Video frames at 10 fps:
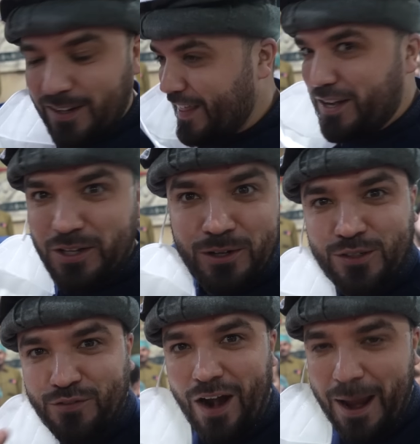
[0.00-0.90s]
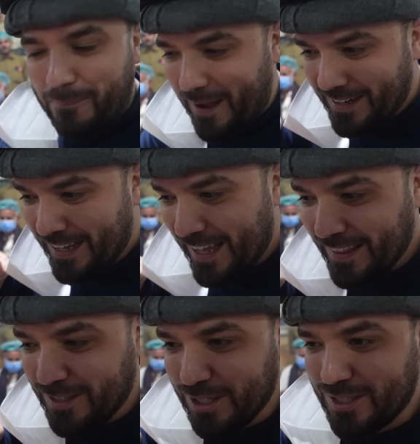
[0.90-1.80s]
on that huge frying pan, and
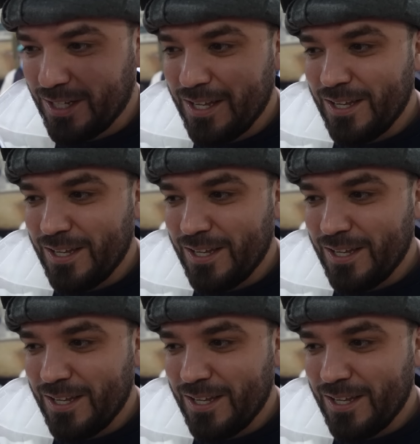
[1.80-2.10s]
then just,